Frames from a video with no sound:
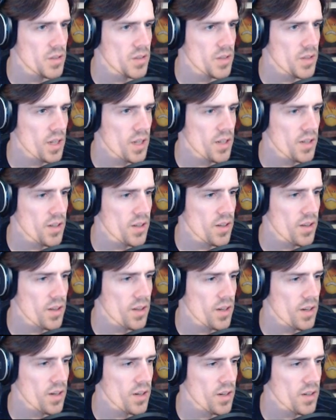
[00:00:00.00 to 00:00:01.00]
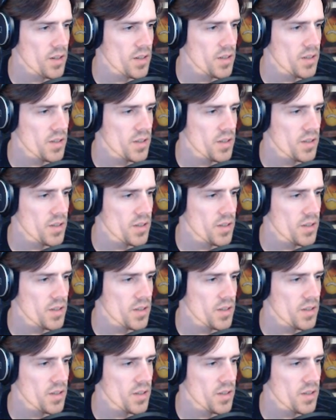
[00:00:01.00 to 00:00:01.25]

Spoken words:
Dead end there.